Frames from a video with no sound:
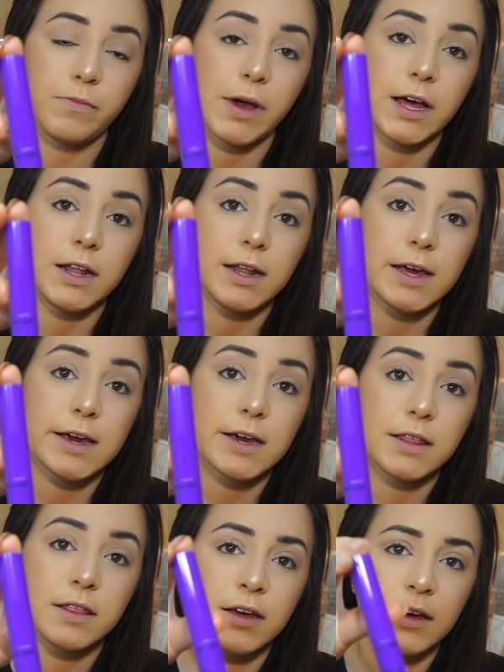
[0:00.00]
Mega
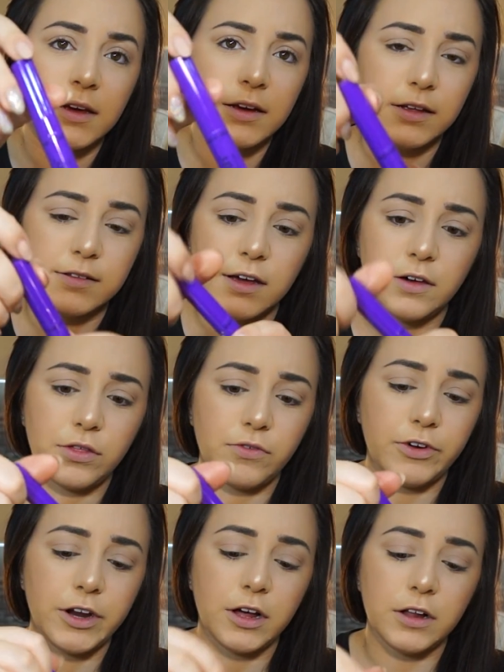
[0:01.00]
Length. It's like
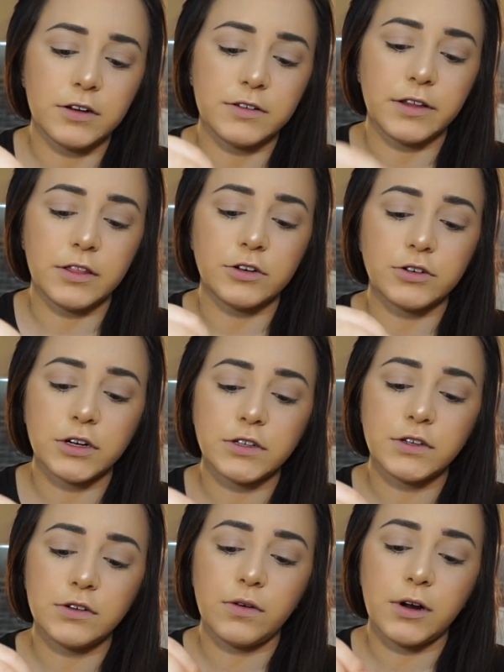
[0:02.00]
$3 at the
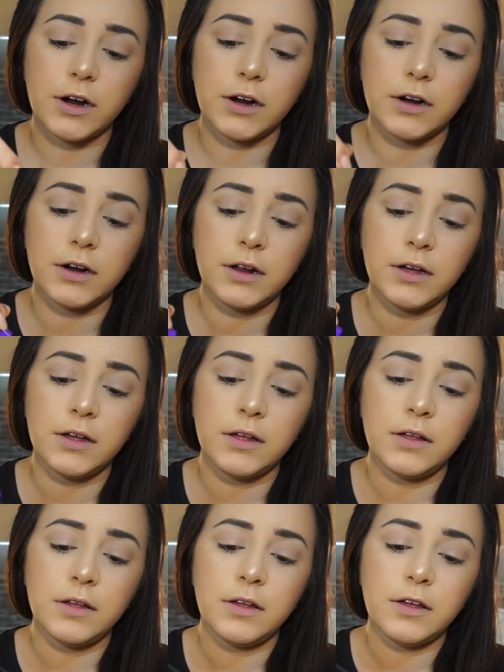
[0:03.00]
drugstore.
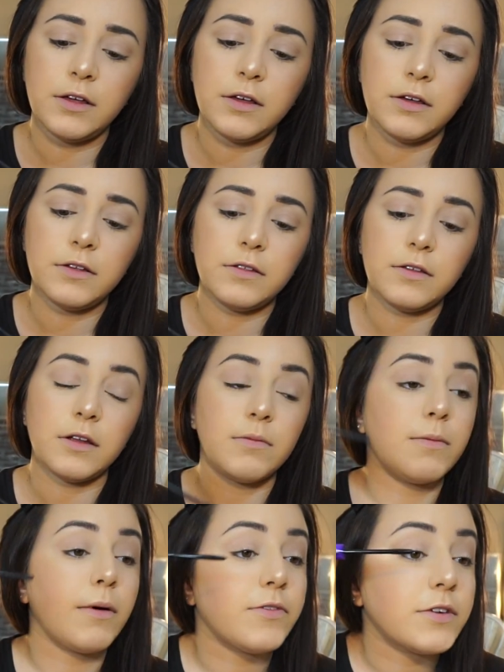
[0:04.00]
It's going to be
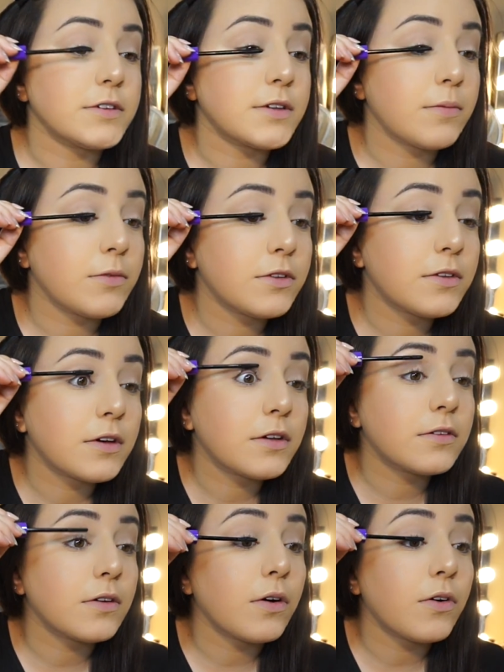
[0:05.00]
my first time using it,
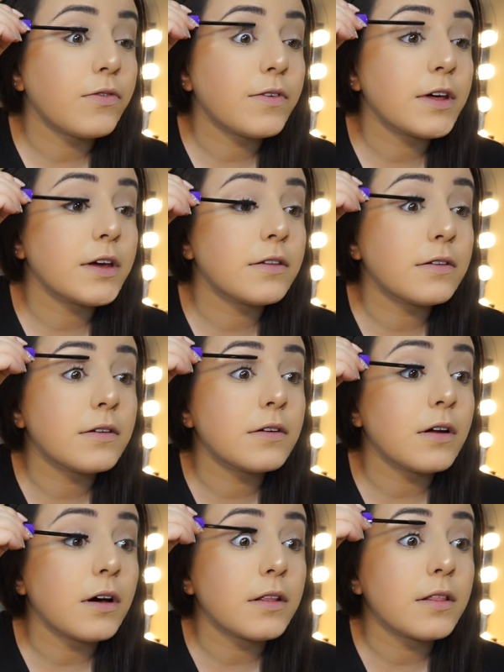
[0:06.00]
so hopefully it's
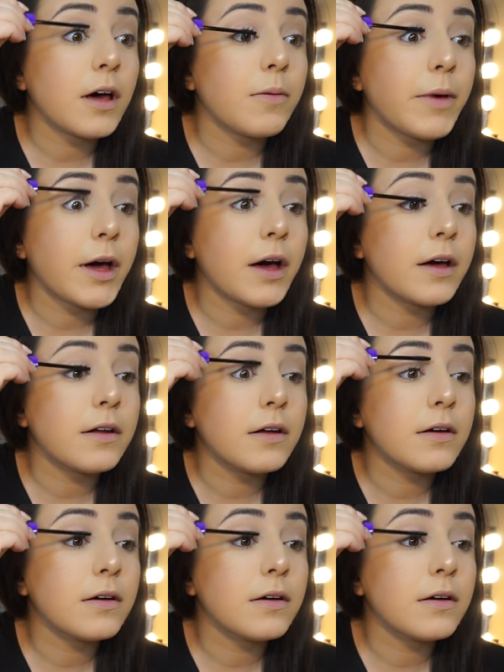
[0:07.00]
not that bad